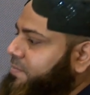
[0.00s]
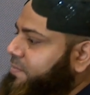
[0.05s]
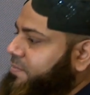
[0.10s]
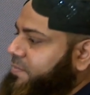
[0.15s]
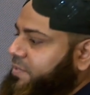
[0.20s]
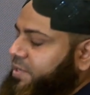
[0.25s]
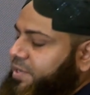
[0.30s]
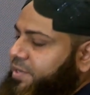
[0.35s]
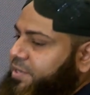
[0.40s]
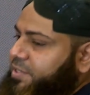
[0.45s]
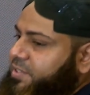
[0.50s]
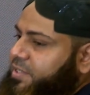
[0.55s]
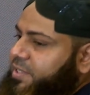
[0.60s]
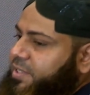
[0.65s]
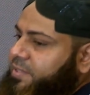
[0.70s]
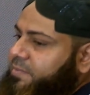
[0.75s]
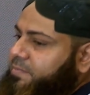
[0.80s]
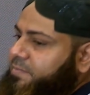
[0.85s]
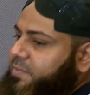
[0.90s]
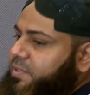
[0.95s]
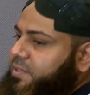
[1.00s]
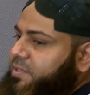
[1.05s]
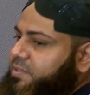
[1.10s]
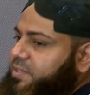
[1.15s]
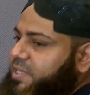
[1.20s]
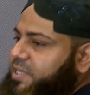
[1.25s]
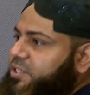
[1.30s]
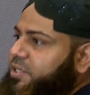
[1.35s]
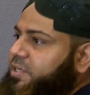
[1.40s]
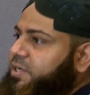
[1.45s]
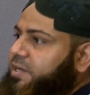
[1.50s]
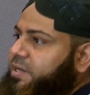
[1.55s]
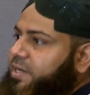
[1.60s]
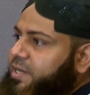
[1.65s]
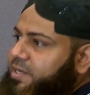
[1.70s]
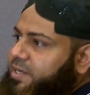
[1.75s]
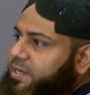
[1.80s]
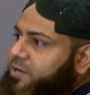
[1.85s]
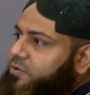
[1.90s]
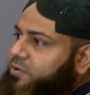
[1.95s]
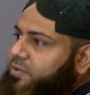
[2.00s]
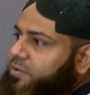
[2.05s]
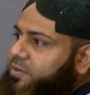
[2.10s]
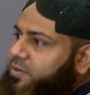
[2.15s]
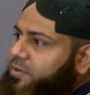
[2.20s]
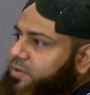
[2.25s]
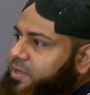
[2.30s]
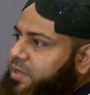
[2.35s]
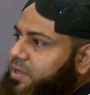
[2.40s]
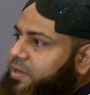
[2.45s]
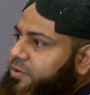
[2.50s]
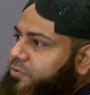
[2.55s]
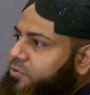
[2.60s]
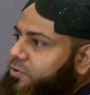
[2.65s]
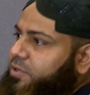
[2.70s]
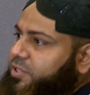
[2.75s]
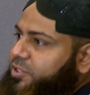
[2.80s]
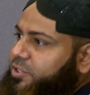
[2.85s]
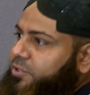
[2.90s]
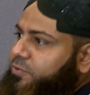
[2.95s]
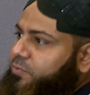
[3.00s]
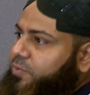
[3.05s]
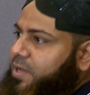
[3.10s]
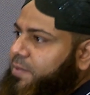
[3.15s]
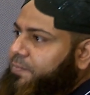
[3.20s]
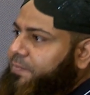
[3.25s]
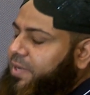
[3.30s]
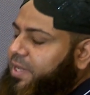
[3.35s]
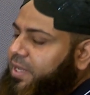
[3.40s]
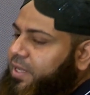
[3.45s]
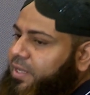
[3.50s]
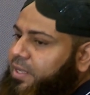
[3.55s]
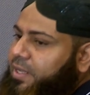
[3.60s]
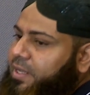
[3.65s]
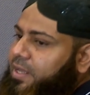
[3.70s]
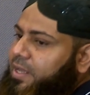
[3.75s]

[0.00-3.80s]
There is a session conducted on introduction to company.